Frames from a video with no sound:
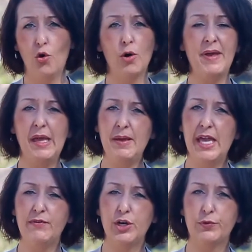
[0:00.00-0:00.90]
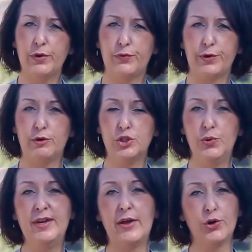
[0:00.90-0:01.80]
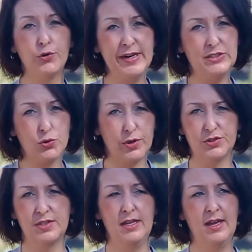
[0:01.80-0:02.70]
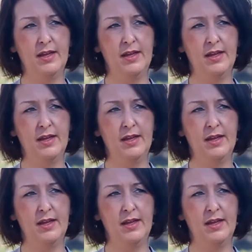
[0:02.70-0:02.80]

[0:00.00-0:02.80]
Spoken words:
or maybe even a referral to another resource.